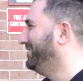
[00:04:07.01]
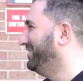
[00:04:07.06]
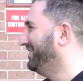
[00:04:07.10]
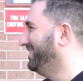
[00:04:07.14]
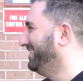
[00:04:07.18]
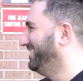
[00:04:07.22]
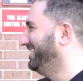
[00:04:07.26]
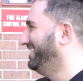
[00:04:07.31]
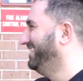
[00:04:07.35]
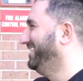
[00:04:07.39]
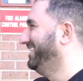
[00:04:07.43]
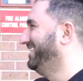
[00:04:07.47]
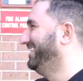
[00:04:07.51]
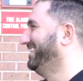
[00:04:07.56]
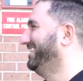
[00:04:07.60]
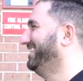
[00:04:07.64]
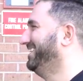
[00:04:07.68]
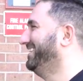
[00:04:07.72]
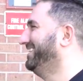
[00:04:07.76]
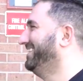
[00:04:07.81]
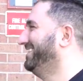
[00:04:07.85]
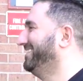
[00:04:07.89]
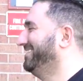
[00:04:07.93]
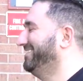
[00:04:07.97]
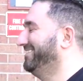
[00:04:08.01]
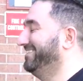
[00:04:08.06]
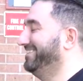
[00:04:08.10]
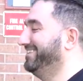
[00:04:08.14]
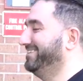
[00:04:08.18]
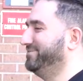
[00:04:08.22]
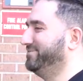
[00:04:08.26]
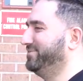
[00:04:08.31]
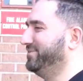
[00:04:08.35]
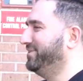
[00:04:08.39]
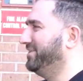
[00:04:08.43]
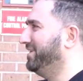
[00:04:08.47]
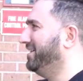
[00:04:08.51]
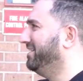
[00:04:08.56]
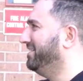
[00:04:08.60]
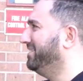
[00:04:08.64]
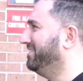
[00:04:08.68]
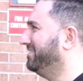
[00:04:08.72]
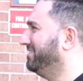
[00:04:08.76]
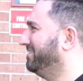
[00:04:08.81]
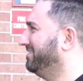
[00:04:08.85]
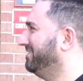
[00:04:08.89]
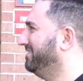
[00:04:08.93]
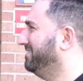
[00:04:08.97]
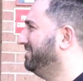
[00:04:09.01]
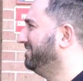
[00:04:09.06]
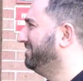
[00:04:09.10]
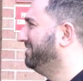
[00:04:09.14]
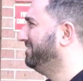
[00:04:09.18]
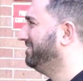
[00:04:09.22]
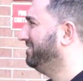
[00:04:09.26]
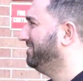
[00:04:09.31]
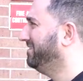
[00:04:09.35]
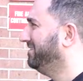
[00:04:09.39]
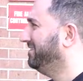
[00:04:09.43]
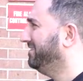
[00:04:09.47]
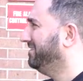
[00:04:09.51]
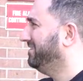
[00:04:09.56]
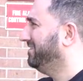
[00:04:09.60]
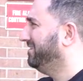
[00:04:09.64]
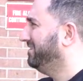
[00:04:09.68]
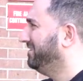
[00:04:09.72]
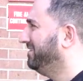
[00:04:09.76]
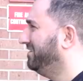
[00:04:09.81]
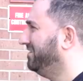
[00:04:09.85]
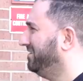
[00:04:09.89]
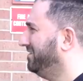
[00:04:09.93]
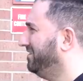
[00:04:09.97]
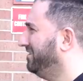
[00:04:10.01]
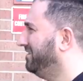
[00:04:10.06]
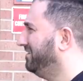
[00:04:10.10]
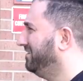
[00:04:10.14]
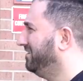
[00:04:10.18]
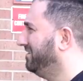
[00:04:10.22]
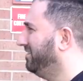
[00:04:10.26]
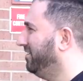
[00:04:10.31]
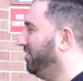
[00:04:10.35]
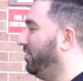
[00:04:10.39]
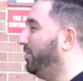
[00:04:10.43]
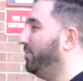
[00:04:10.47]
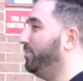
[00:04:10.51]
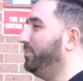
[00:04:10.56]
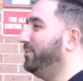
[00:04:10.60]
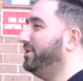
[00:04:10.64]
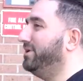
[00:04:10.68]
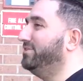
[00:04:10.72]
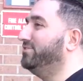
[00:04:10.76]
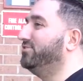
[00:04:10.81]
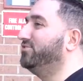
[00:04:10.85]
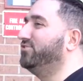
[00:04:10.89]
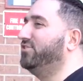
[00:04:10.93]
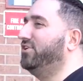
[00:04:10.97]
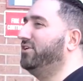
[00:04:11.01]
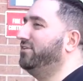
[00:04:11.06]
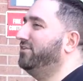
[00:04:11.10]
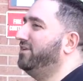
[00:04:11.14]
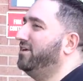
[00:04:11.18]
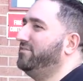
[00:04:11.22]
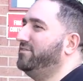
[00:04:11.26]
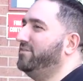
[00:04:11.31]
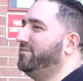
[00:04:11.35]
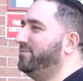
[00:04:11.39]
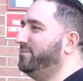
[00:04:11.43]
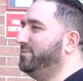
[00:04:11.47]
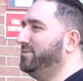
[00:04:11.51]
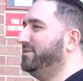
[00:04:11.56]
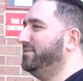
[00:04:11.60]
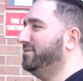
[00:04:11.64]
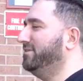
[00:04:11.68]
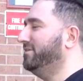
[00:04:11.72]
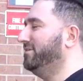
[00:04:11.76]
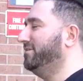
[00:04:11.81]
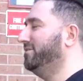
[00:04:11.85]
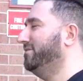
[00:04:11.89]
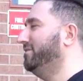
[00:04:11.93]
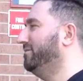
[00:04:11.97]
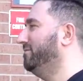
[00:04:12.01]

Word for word: Really? Yeah. Where at? Bread and salt. Oh, bread and salt. I've never been there.